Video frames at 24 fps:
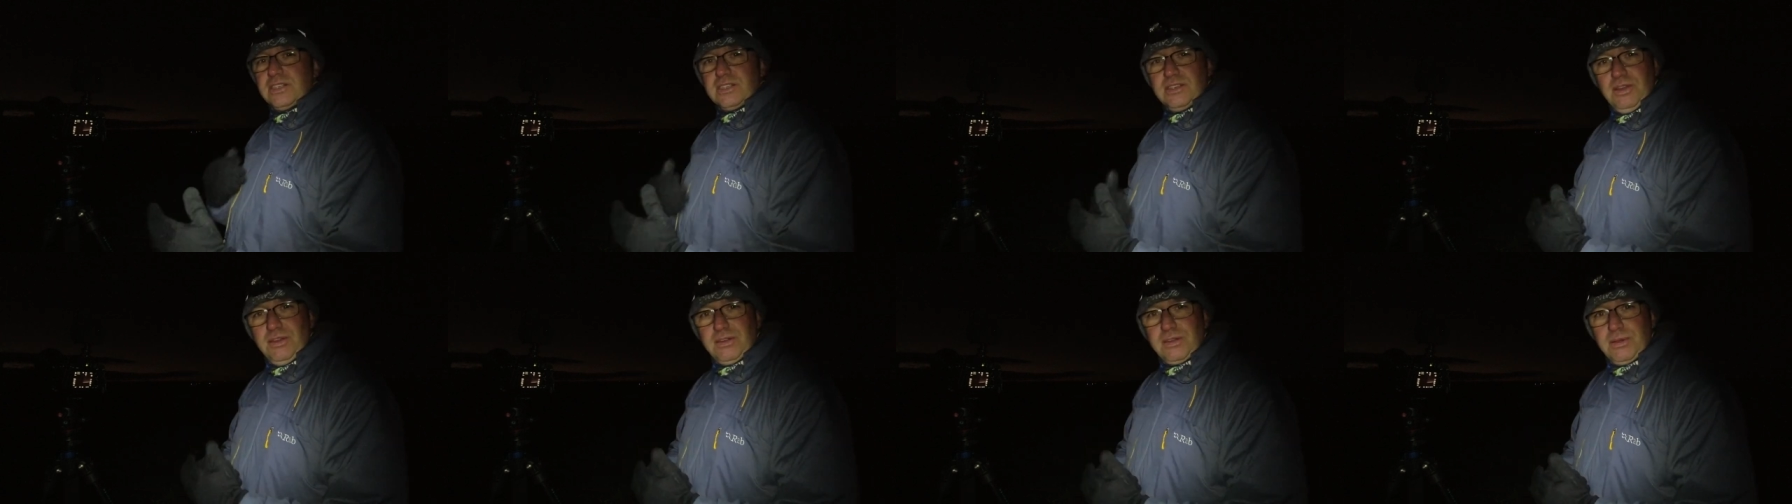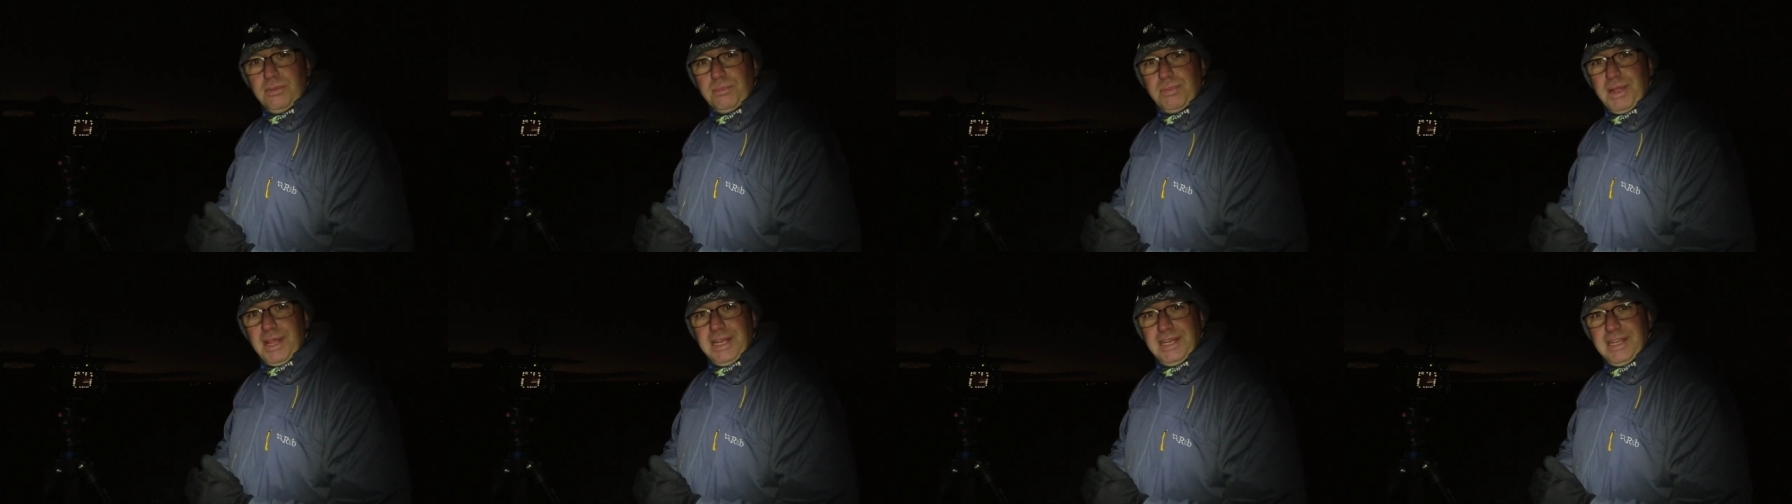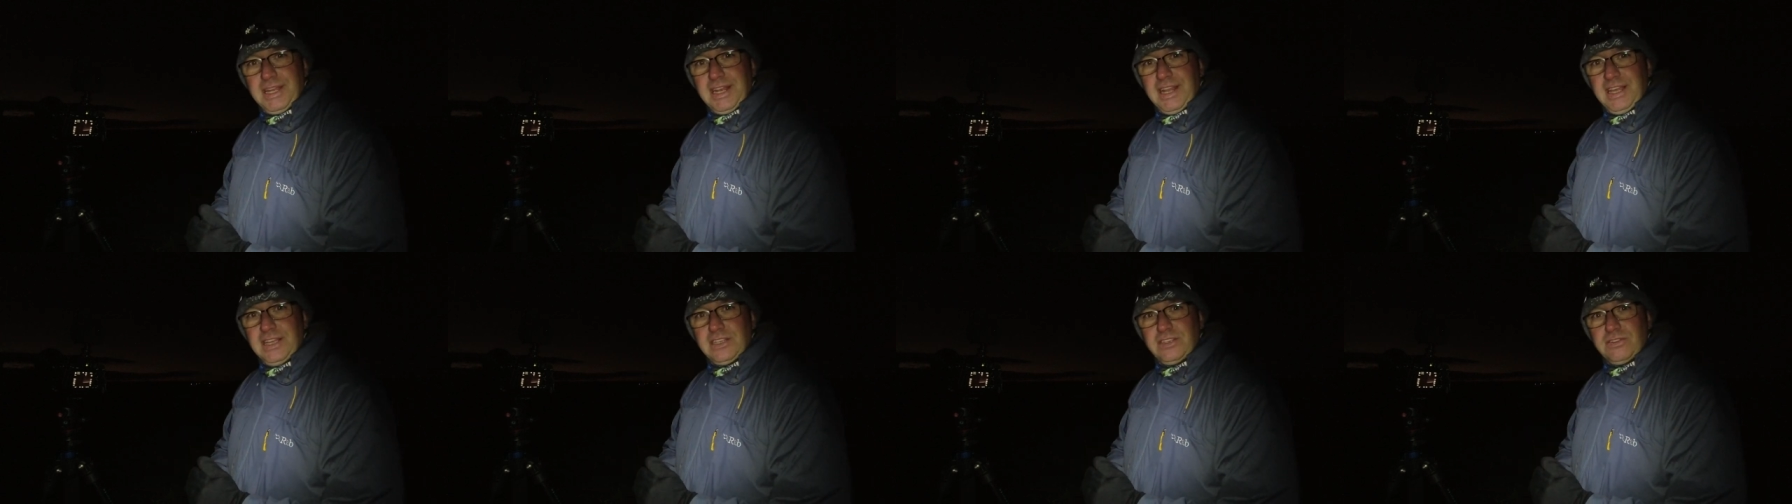so I can blend
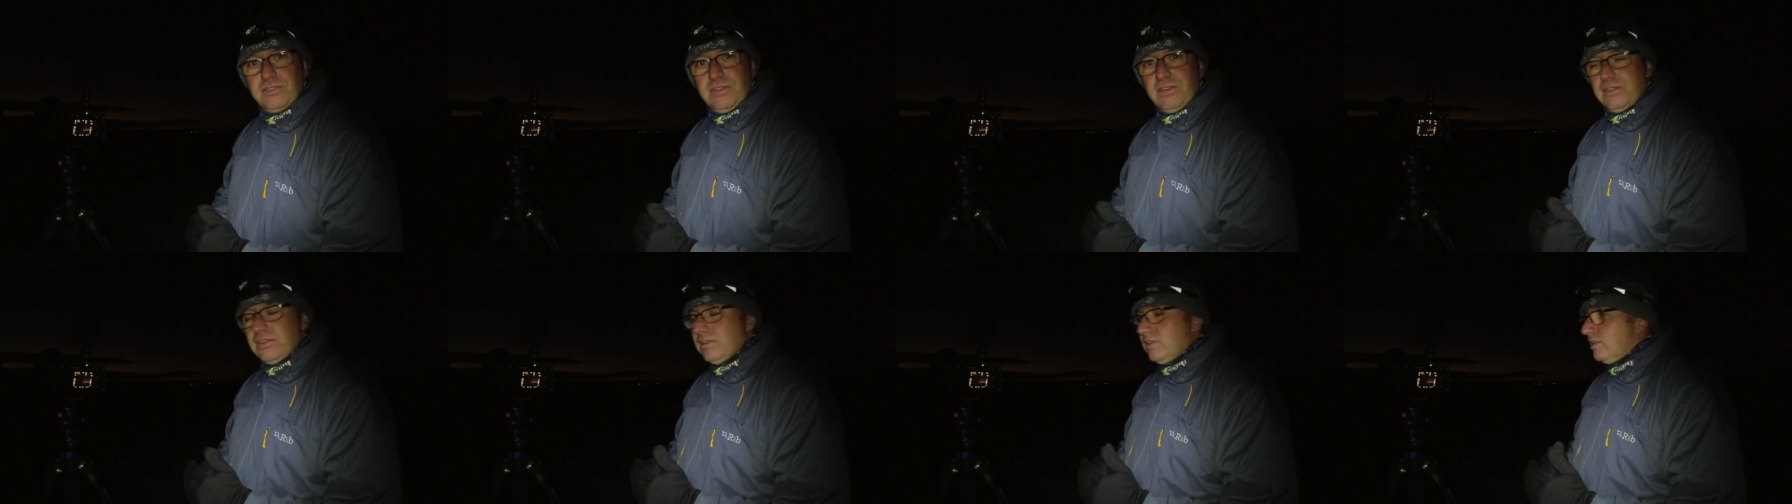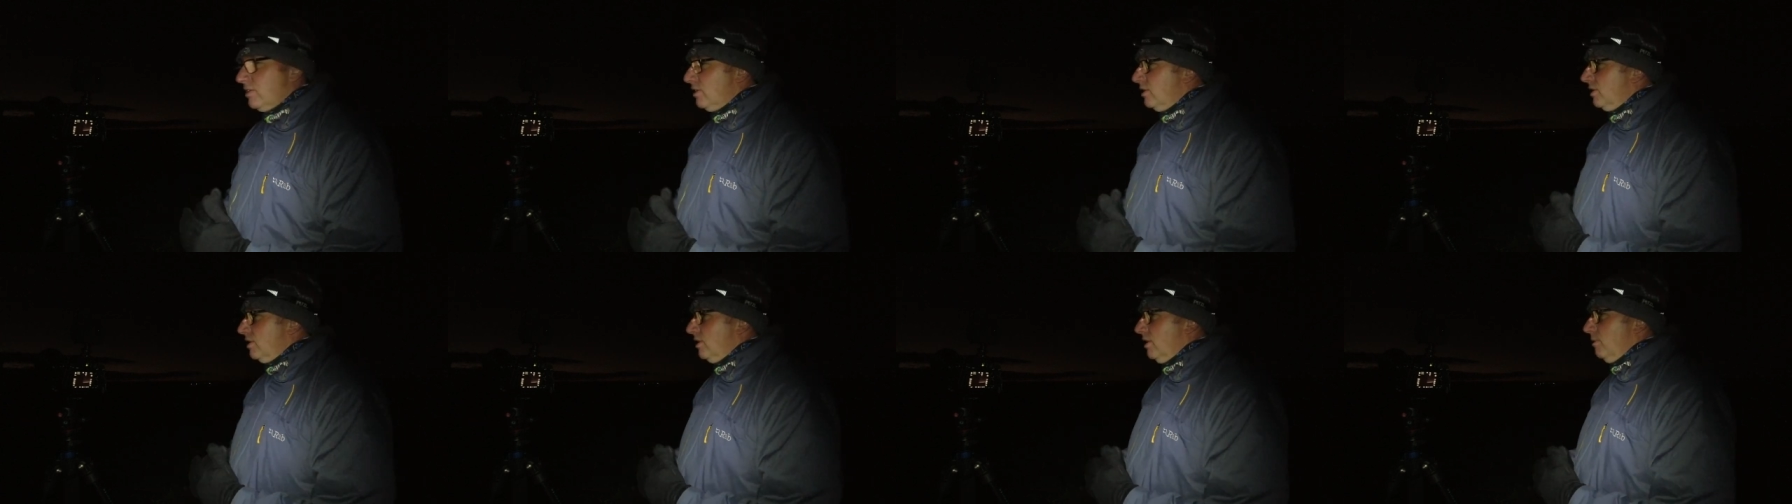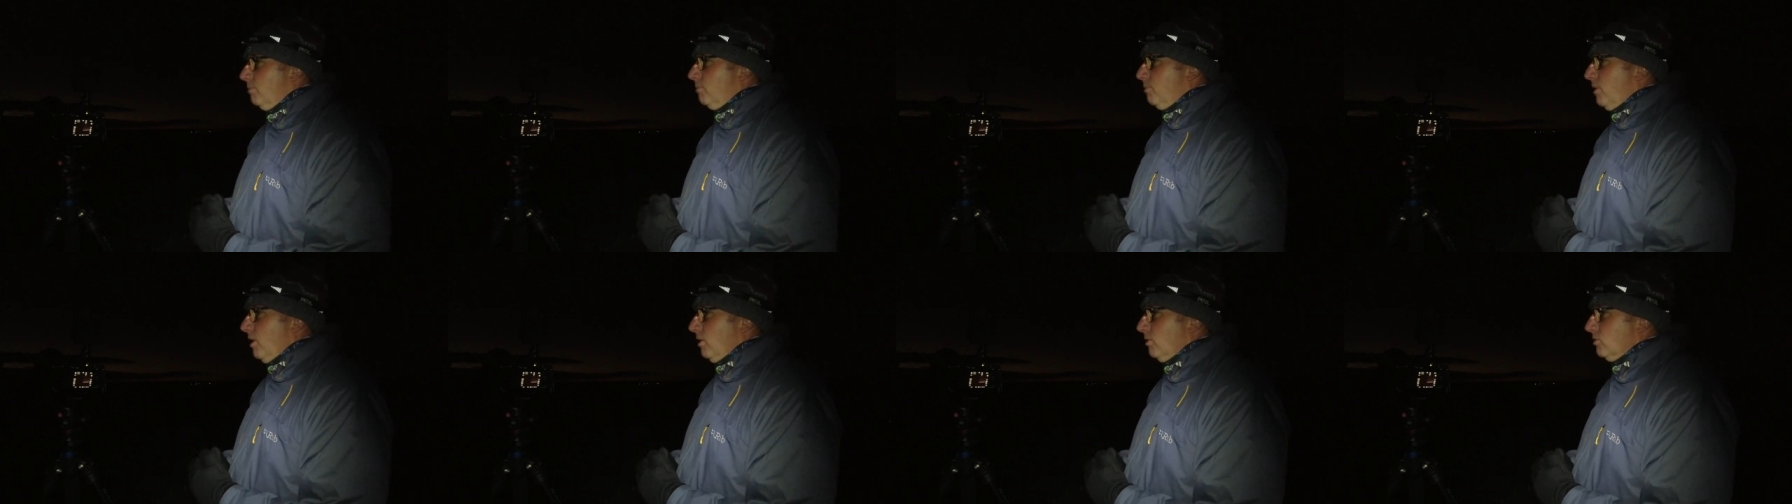it later on in
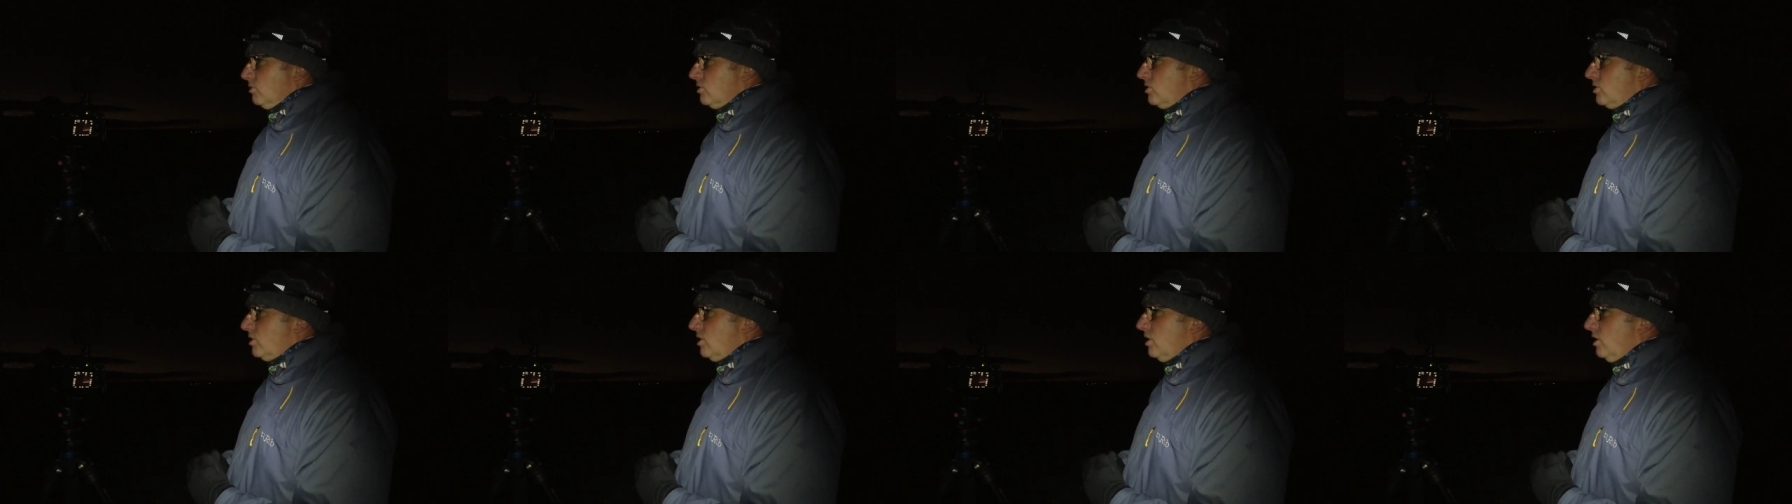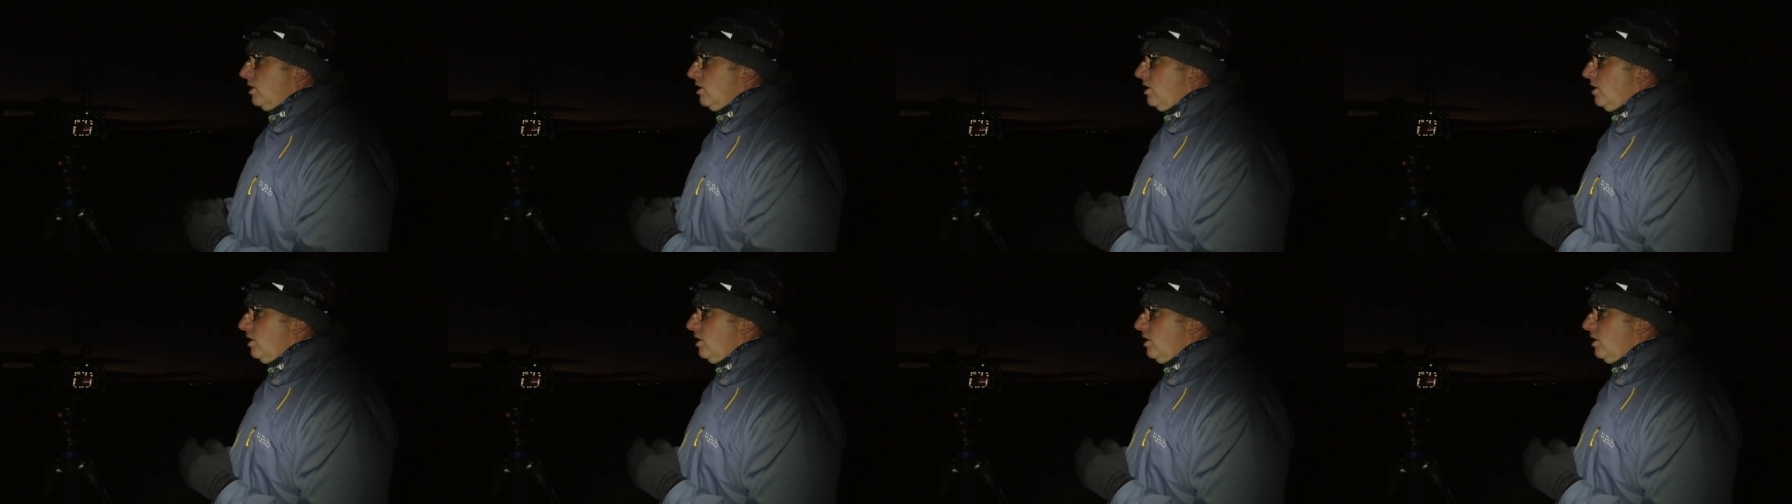post.